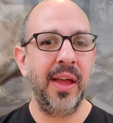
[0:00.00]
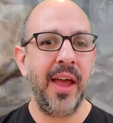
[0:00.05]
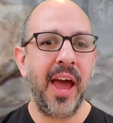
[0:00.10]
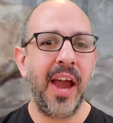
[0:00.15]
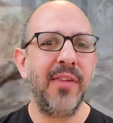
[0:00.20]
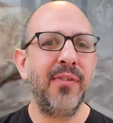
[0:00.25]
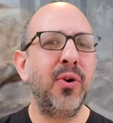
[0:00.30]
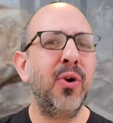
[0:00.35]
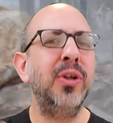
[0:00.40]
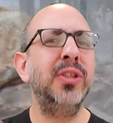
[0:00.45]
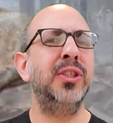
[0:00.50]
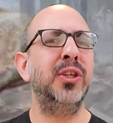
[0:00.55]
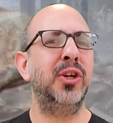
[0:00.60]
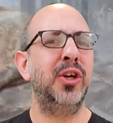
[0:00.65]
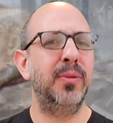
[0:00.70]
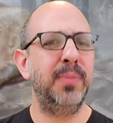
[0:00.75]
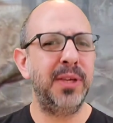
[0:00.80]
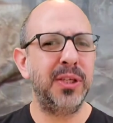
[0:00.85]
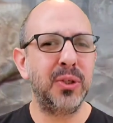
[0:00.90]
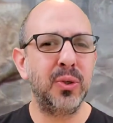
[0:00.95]
And of course, there
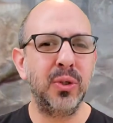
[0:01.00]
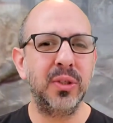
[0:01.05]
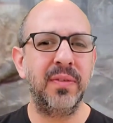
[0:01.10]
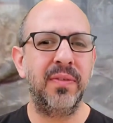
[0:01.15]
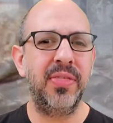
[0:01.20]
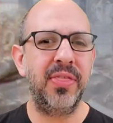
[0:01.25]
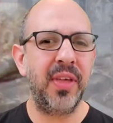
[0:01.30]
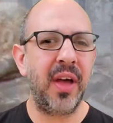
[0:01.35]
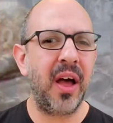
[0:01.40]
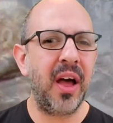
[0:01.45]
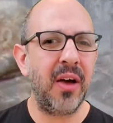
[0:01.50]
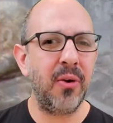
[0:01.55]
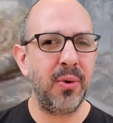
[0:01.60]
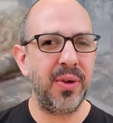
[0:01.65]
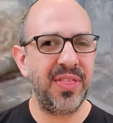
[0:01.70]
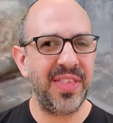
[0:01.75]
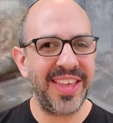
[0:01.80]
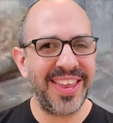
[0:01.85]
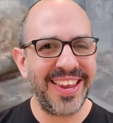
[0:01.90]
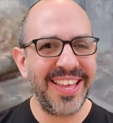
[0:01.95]
could be schools of thought
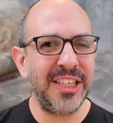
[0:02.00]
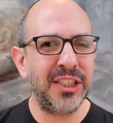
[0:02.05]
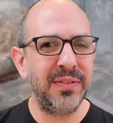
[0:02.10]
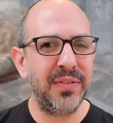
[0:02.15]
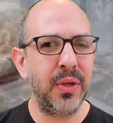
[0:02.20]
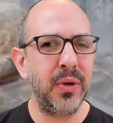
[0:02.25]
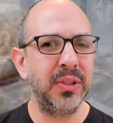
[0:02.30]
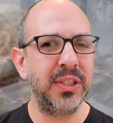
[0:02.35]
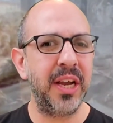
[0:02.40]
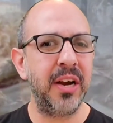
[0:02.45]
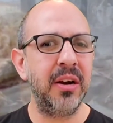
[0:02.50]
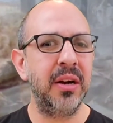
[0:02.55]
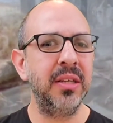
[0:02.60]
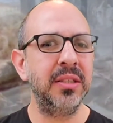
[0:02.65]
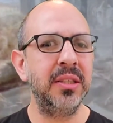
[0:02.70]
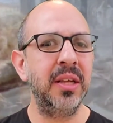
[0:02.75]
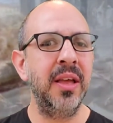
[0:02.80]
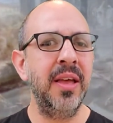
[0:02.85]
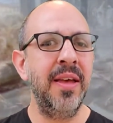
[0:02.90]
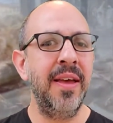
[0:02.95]
within each of those
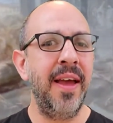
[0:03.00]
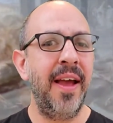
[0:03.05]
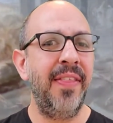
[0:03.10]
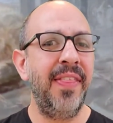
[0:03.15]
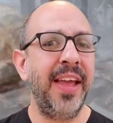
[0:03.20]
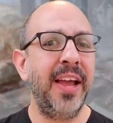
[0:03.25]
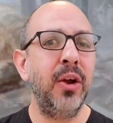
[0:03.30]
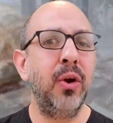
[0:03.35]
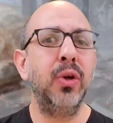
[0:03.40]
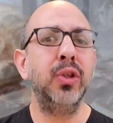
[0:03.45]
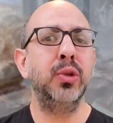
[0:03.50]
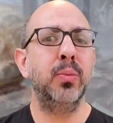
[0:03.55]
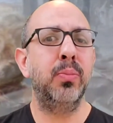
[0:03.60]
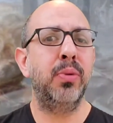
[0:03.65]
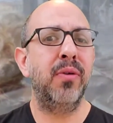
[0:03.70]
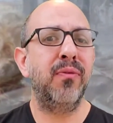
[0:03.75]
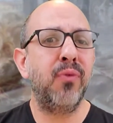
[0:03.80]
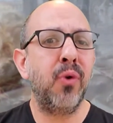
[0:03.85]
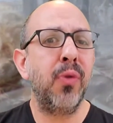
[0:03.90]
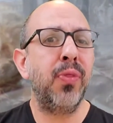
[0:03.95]
eras, and they could also
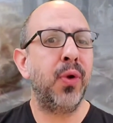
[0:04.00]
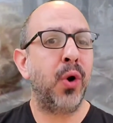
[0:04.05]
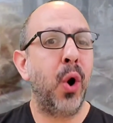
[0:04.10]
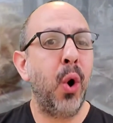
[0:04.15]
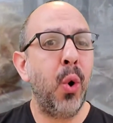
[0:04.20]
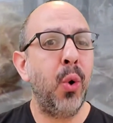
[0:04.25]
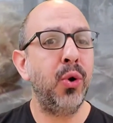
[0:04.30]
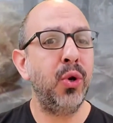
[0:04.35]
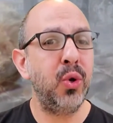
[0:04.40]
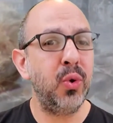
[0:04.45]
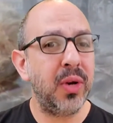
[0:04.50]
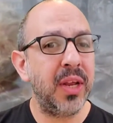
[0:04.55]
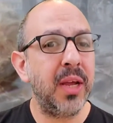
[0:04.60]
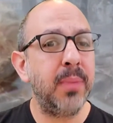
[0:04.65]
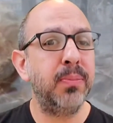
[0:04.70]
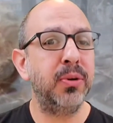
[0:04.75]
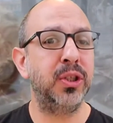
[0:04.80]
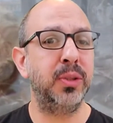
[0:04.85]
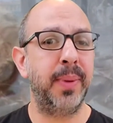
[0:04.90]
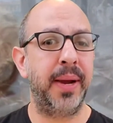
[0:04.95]
put forth their own unique
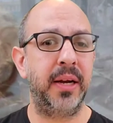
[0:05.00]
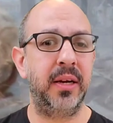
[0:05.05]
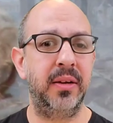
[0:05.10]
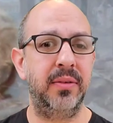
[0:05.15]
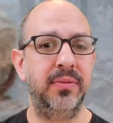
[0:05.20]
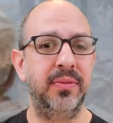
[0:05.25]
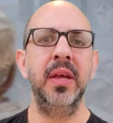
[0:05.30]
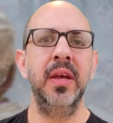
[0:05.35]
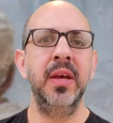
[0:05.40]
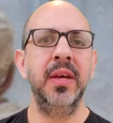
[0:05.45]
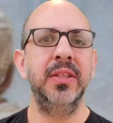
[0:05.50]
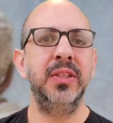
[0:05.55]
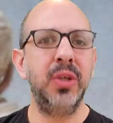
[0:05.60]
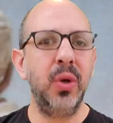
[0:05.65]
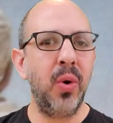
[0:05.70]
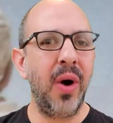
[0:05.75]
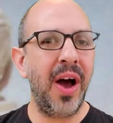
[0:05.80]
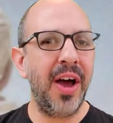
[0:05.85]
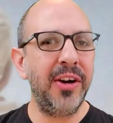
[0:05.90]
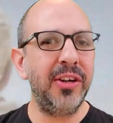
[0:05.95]
perspective.
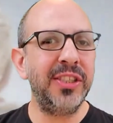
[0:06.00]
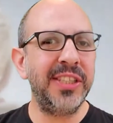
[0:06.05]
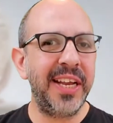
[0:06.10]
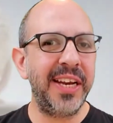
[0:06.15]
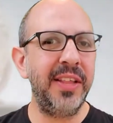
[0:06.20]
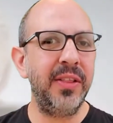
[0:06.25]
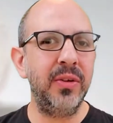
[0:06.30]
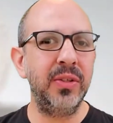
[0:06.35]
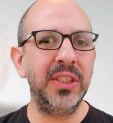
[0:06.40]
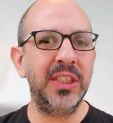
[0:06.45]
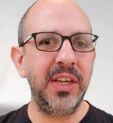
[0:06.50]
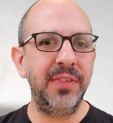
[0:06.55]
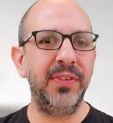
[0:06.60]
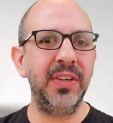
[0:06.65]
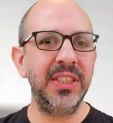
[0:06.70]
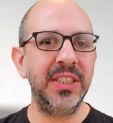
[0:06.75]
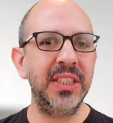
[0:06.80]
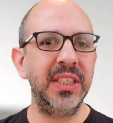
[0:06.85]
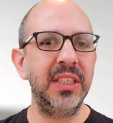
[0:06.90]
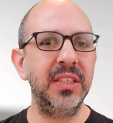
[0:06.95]
So understanding those
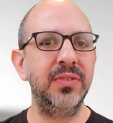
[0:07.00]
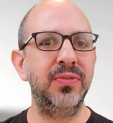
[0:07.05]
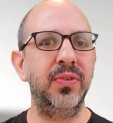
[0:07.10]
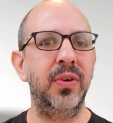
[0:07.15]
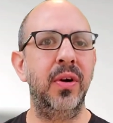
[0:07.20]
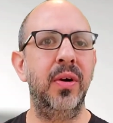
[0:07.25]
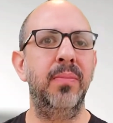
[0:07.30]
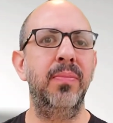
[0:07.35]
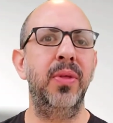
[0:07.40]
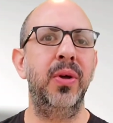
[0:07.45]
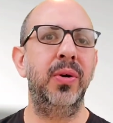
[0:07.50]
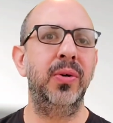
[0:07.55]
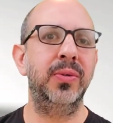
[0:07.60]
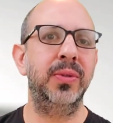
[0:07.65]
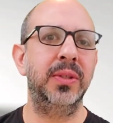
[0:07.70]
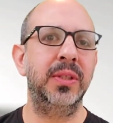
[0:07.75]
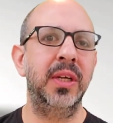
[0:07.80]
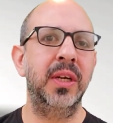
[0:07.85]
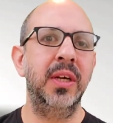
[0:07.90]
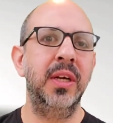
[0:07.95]
differences from
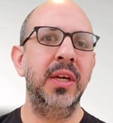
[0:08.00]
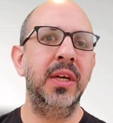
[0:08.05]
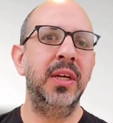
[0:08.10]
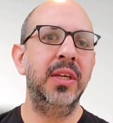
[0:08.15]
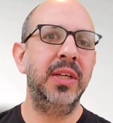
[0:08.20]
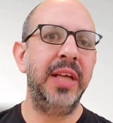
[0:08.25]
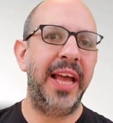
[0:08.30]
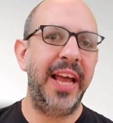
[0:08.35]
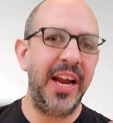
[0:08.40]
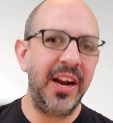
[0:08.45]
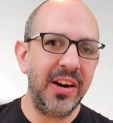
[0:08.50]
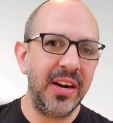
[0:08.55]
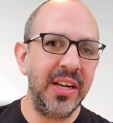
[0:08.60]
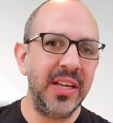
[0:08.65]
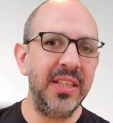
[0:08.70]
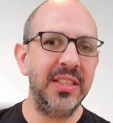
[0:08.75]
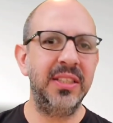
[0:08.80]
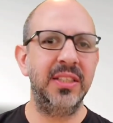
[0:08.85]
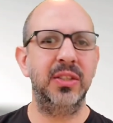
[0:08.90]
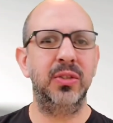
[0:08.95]
those
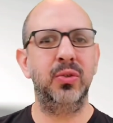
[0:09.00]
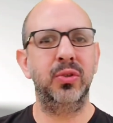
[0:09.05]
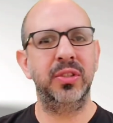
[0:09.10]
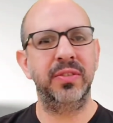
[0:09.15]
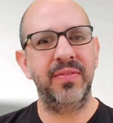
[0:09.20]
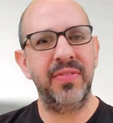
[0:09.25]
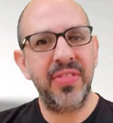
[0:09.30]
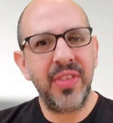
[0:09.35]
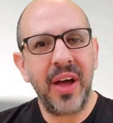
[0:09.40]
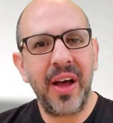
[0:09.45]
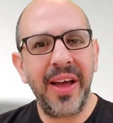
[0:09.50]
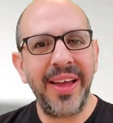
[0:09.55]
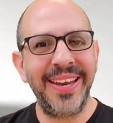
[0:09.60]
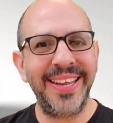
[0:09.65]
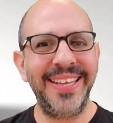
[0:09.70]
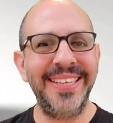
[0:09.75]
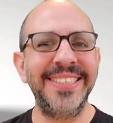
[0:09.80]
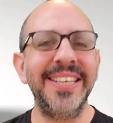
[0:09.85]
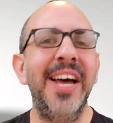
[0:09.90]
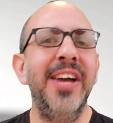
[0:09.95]
eras and schools of
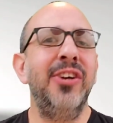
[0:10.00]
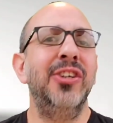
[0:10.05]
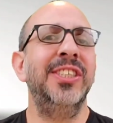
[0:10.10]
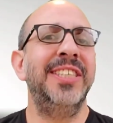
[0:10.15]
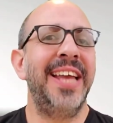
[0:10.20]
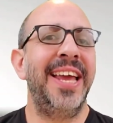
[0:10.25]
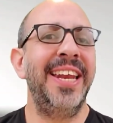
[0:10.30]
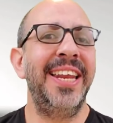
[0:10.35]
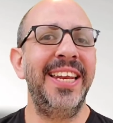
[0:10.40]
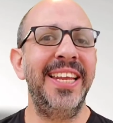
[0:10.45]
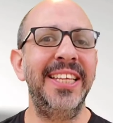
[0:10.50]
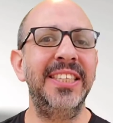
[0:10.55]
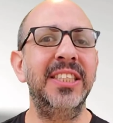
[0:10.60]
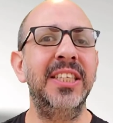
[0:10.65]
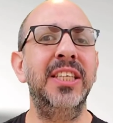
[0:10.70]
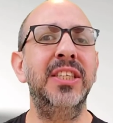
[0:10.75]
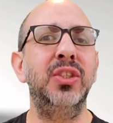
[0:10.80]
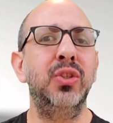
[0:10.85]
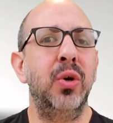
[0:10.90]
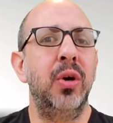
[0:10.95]
thought is understanding its
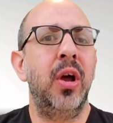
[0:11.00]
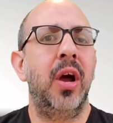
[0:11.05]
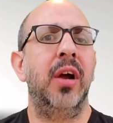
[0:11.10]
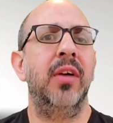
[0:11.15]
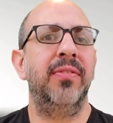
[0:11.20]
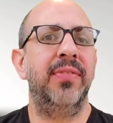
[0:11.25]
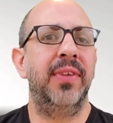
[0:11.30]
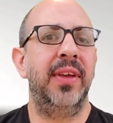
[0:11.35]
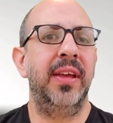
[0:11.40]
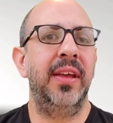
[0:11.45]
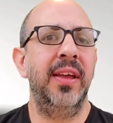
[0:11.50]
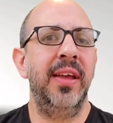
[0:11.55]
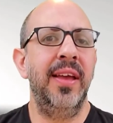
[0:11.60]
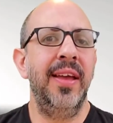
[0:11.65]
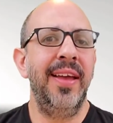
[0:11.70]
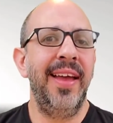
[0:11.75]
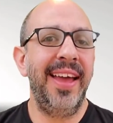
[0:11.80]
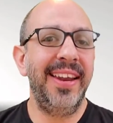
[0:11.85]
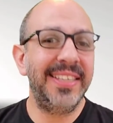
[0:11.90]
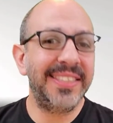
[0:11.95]
historiography,
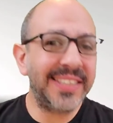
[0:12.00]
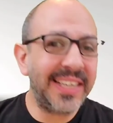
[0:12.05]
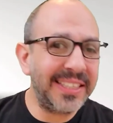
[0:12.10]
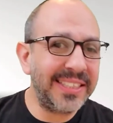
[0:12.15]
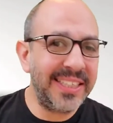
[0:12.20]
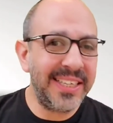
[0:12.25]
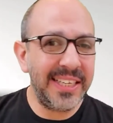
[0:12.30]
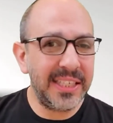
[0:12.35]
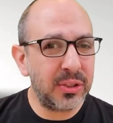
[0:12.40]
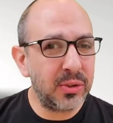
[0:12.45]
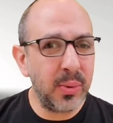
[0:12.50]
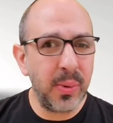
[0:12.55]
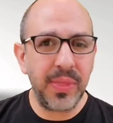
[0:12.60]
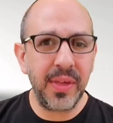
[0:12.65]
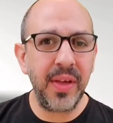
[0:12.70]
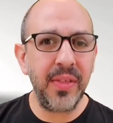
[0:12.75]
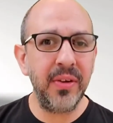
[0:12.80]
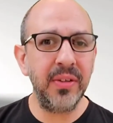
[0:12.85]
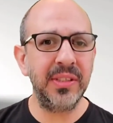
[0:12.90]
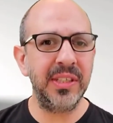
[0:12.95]
and discussing history with
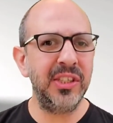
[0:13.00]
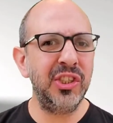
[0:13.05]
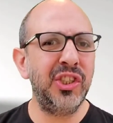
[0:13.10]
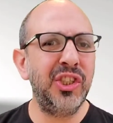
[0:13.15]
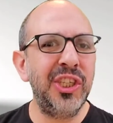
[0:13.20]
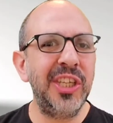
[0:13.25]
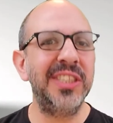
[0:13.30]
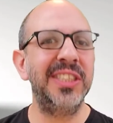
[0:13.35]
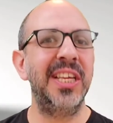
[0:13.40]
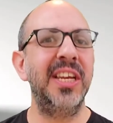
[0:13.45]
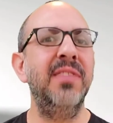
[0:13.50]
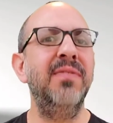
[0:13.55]
others is just an